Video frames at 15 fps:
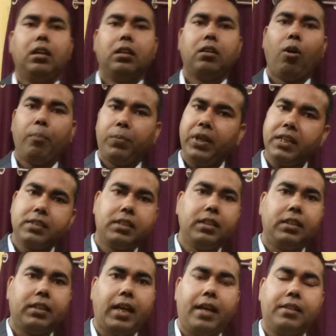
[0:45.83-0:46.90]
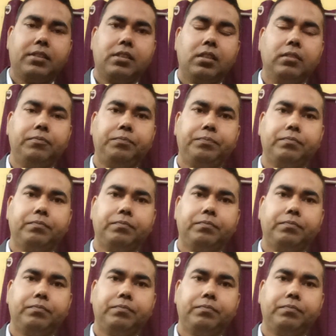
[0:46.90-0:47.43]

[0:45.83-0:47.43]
complex syntax,